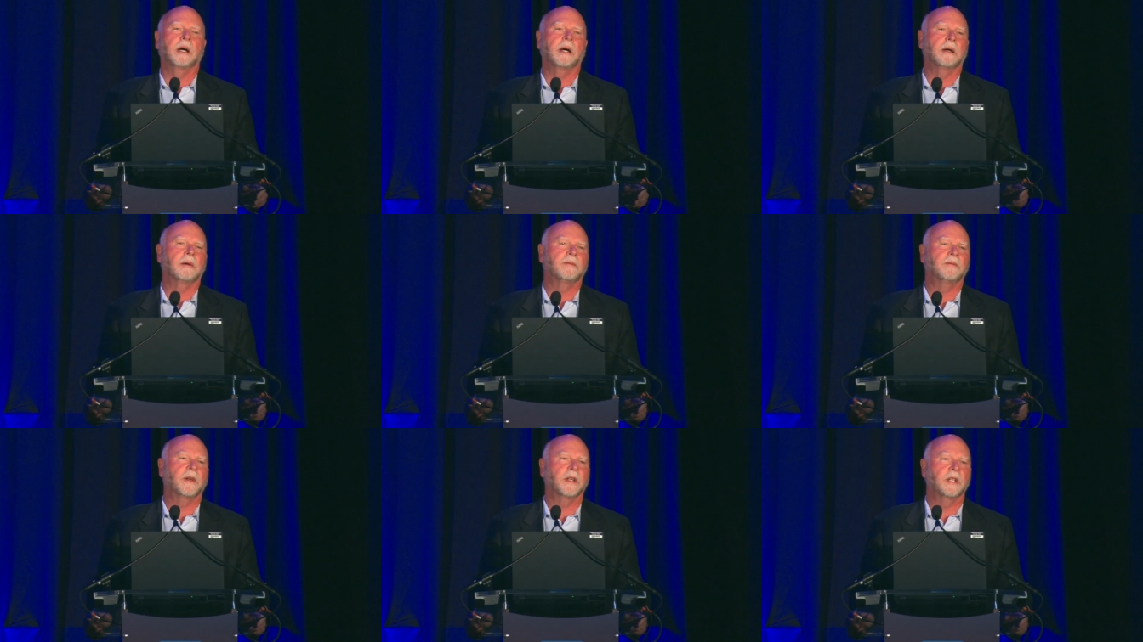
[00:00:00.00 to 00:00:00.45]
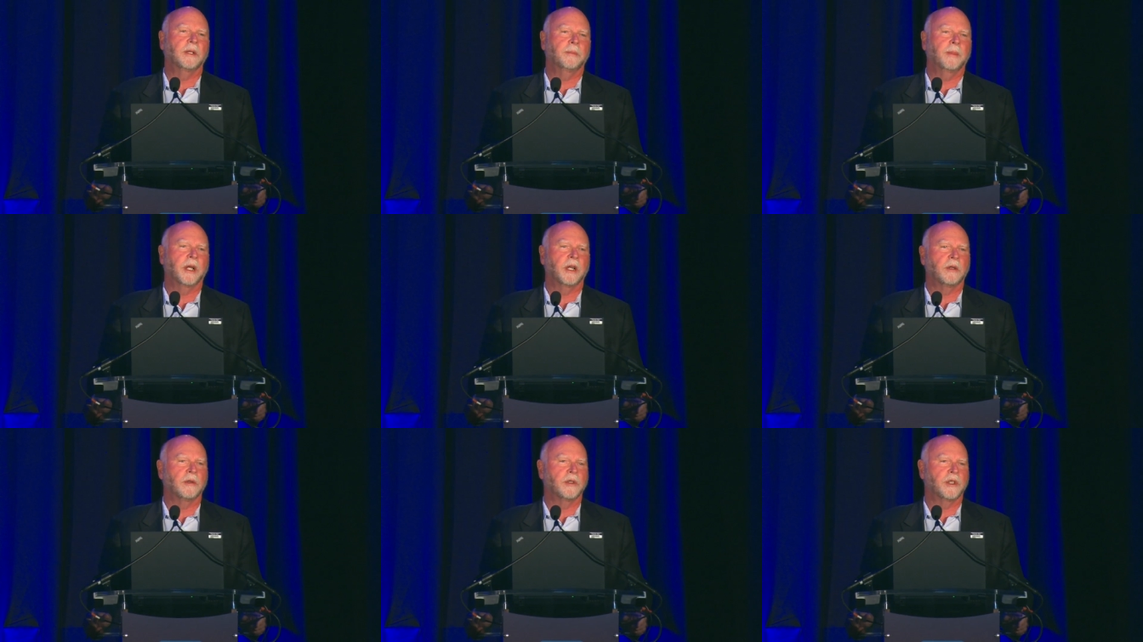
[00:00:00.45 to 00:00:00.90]
Uh,
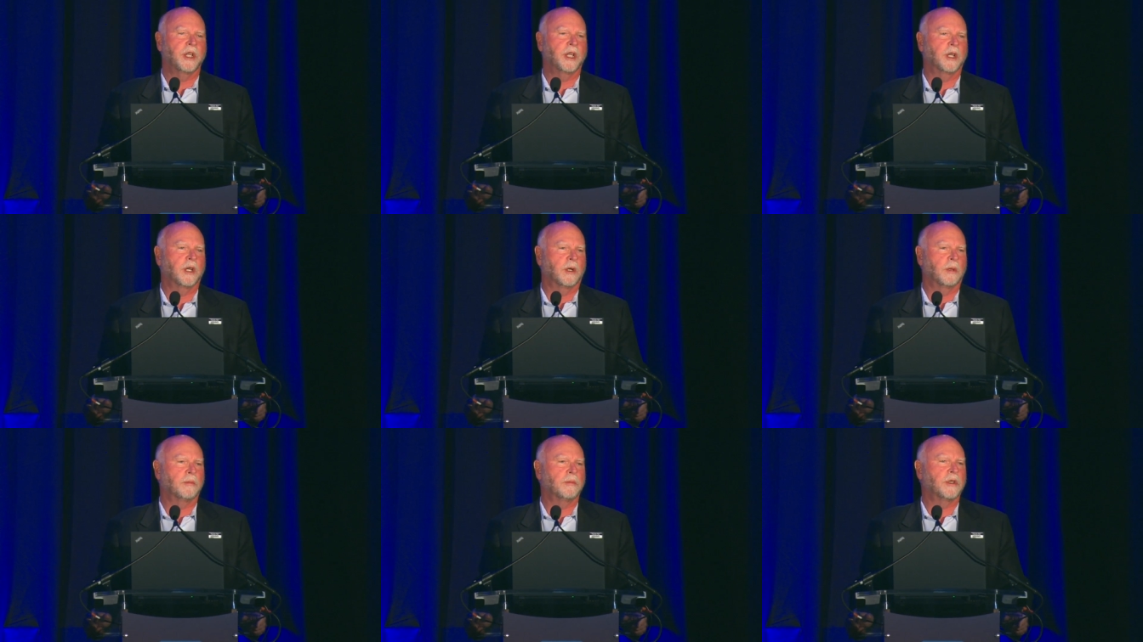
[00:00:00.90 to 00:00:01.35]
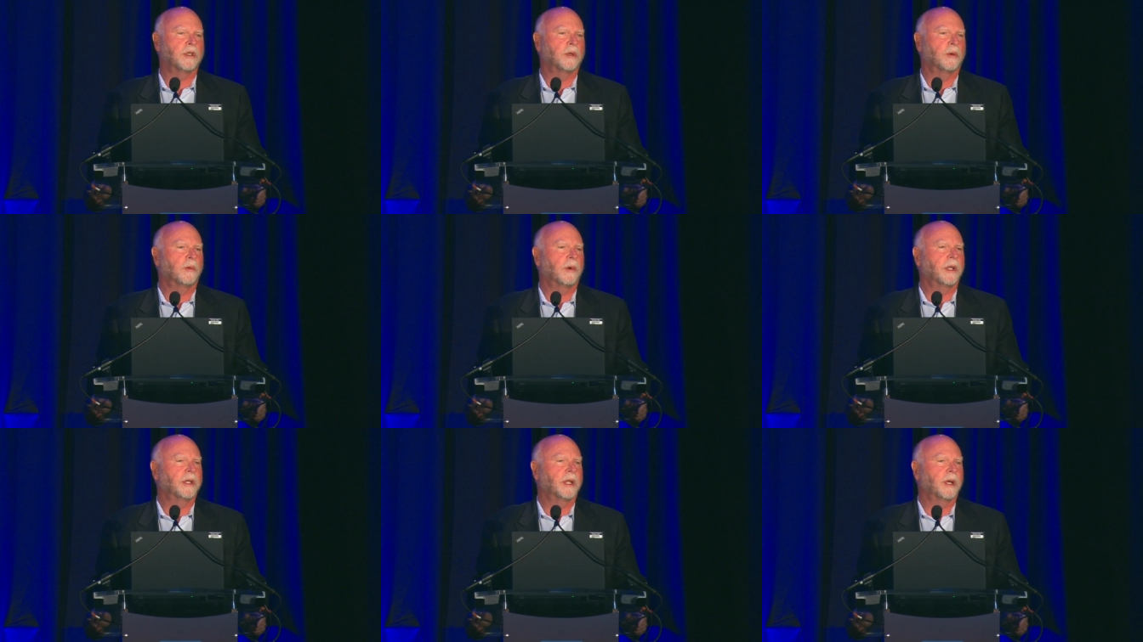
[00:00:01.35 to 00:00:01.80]
fundamental genomes, the
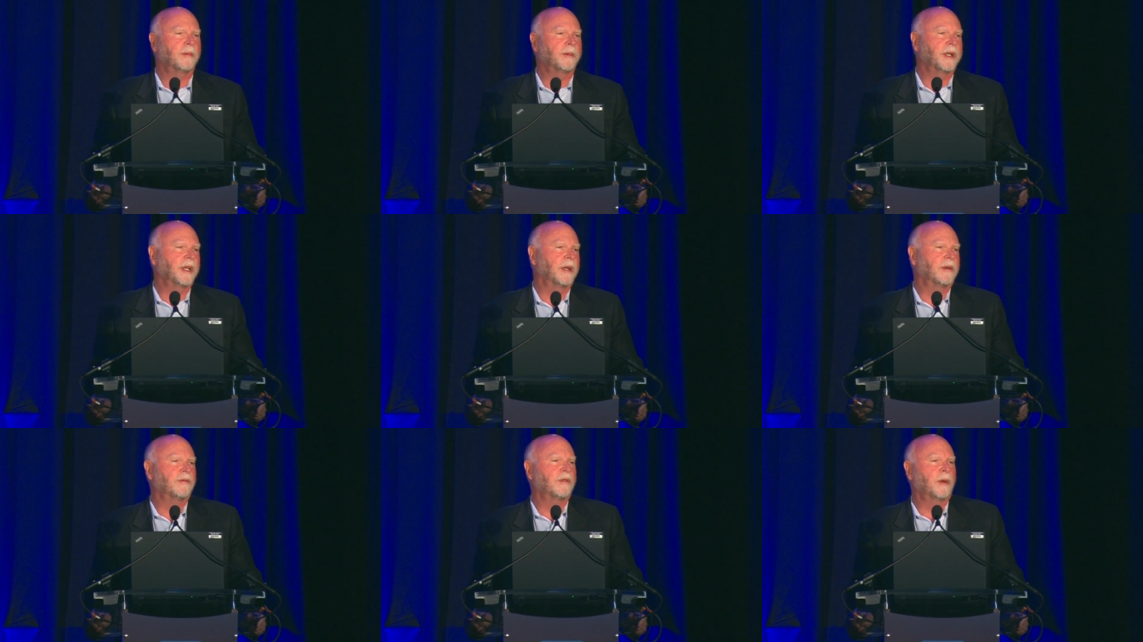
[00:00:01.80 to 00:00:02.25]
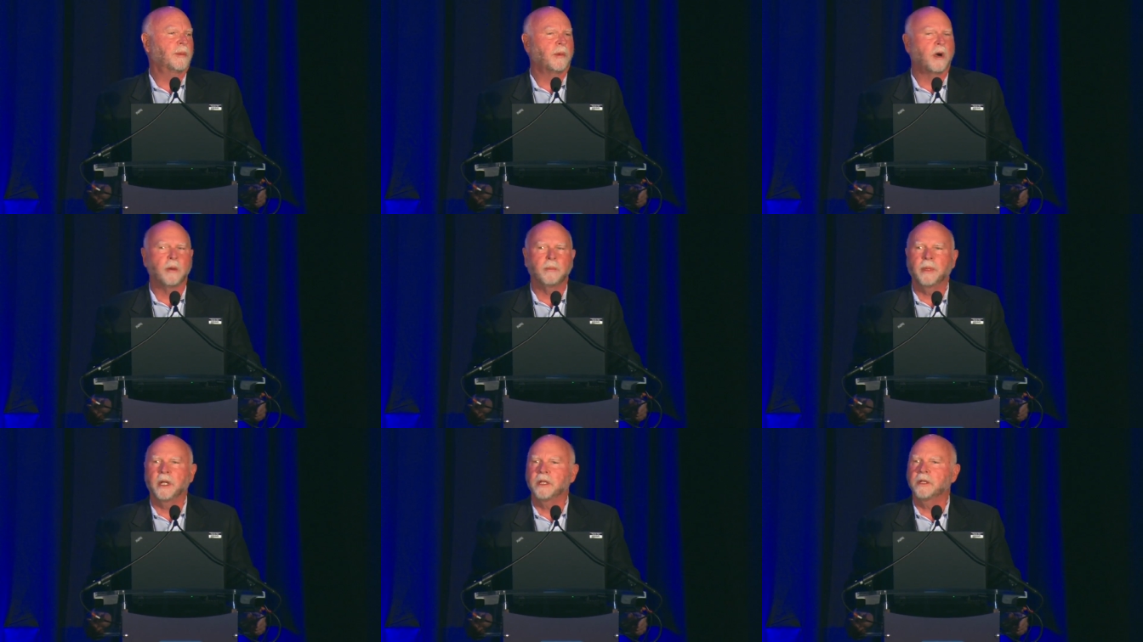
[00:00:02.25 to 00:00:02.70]
one that we get from
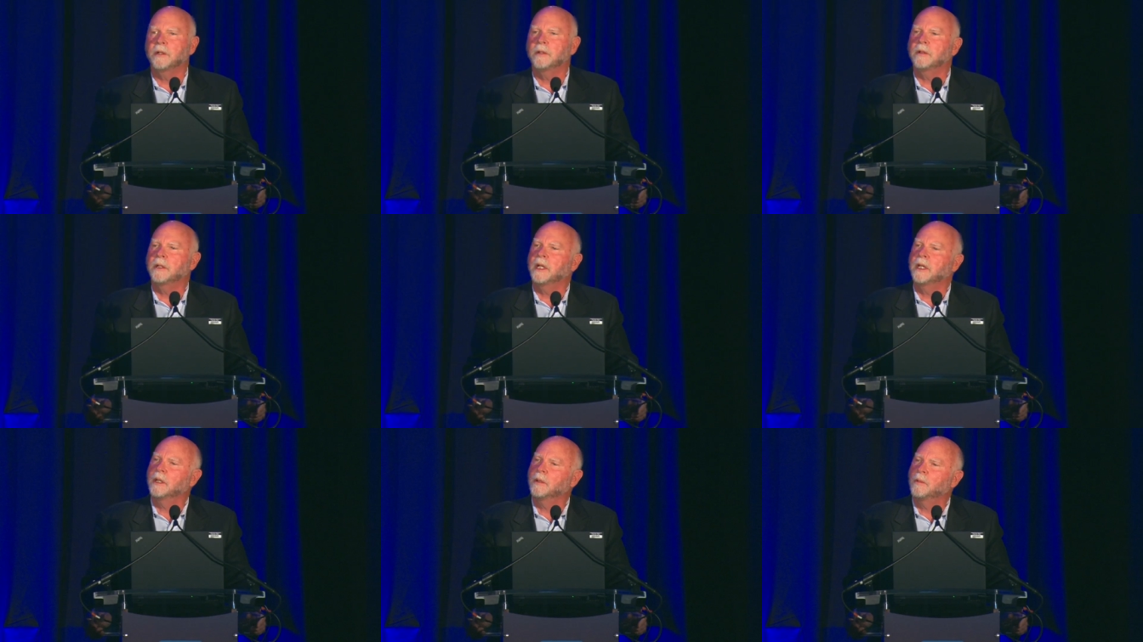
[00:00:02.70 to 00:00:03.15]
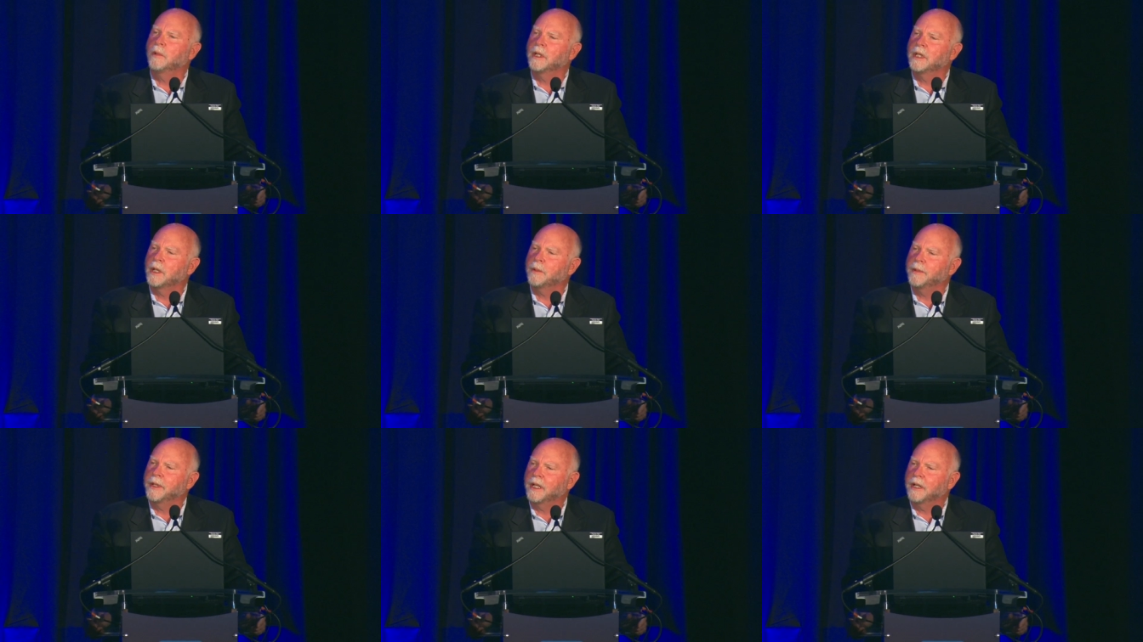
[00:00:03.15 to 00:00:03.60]
our mother and the one
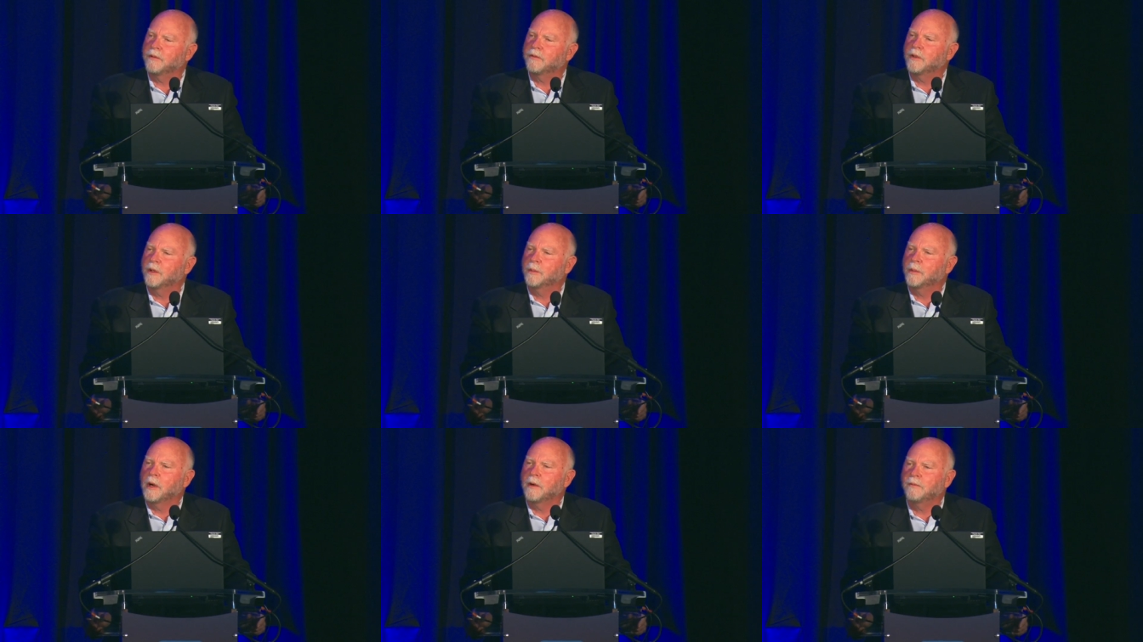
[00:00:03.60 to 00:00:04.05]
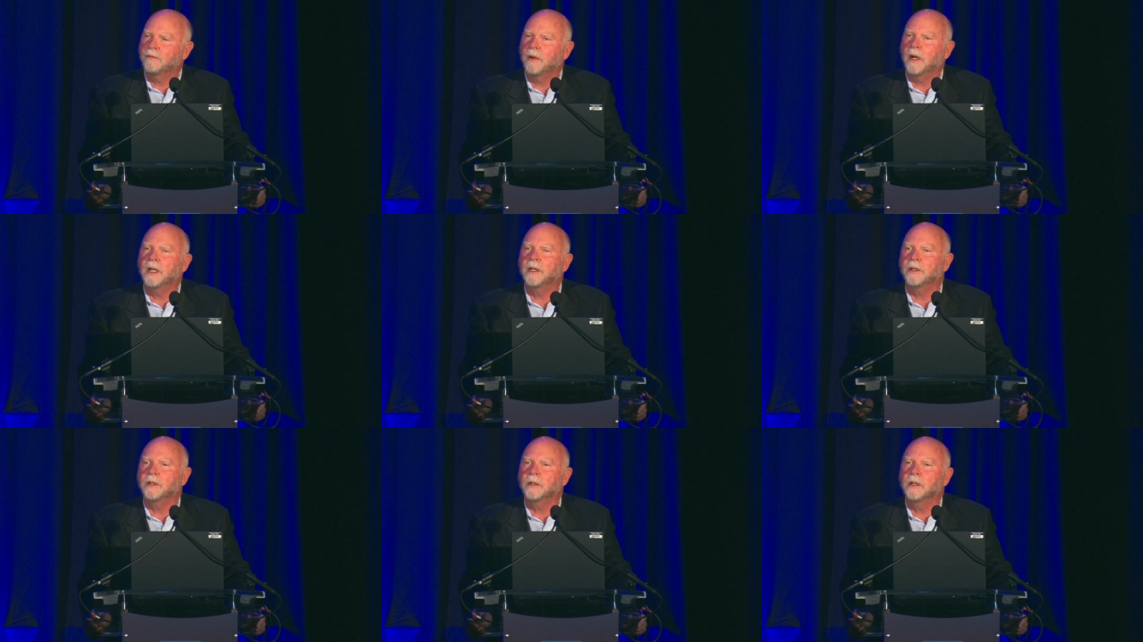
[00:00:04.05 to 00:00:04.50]
that we get from our
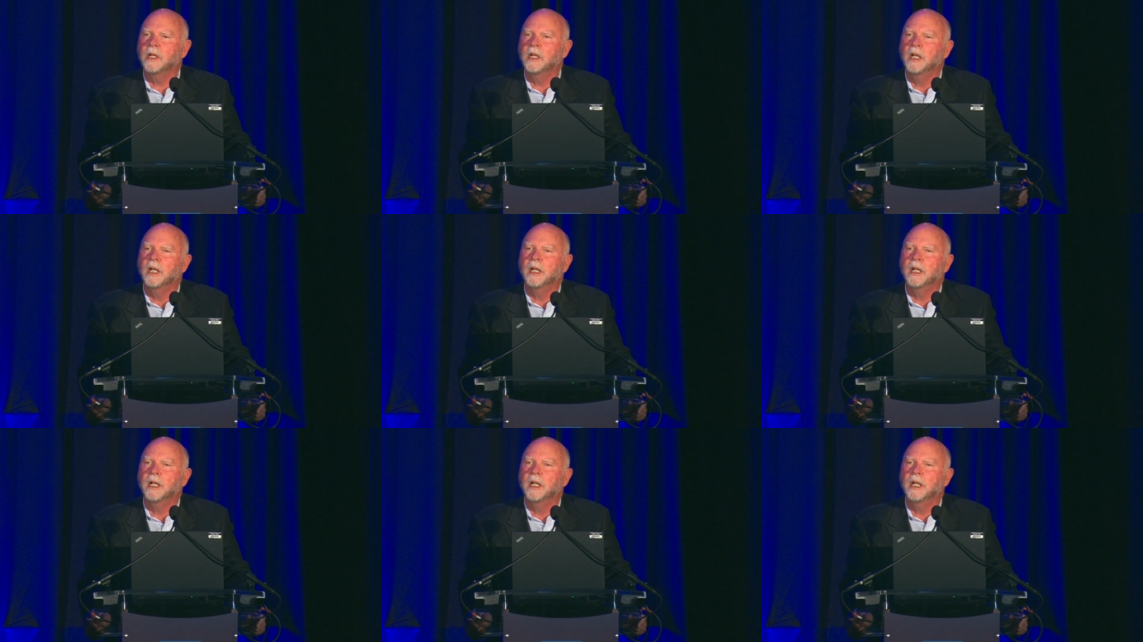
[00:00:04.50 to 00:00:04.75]
father.